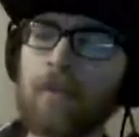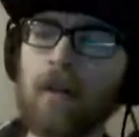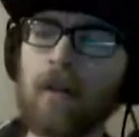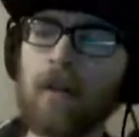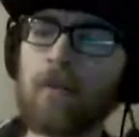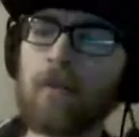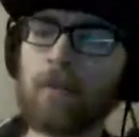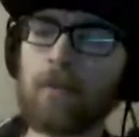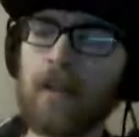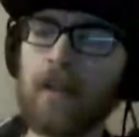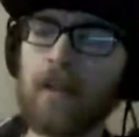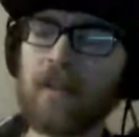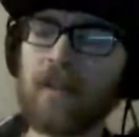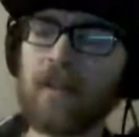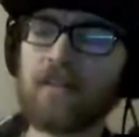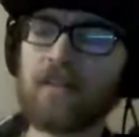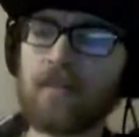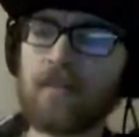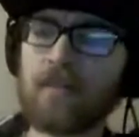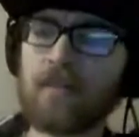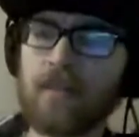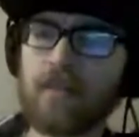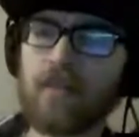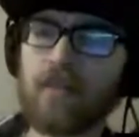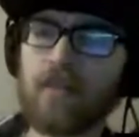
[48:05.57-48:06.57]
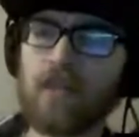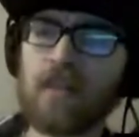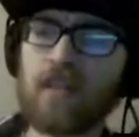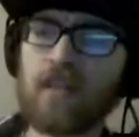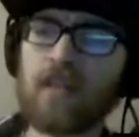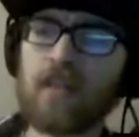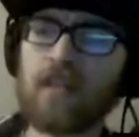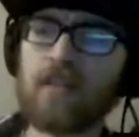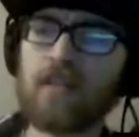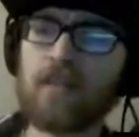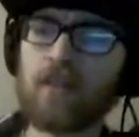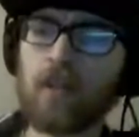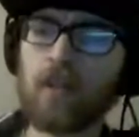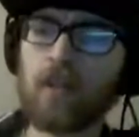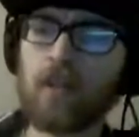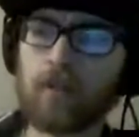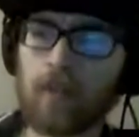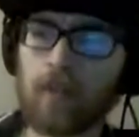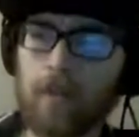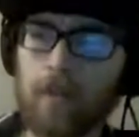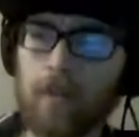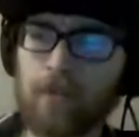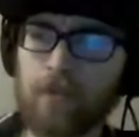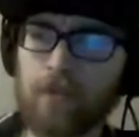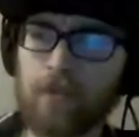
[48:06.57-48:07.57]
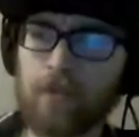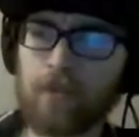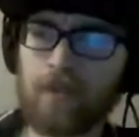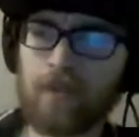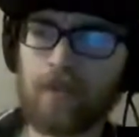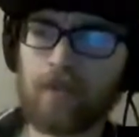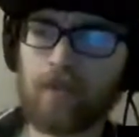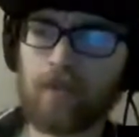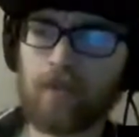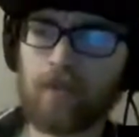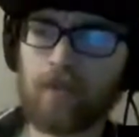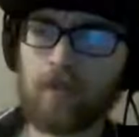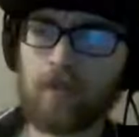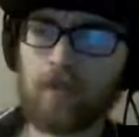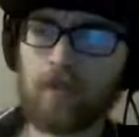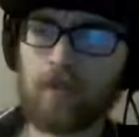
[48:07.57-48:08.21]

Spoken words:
about a bad decision. It is corruption.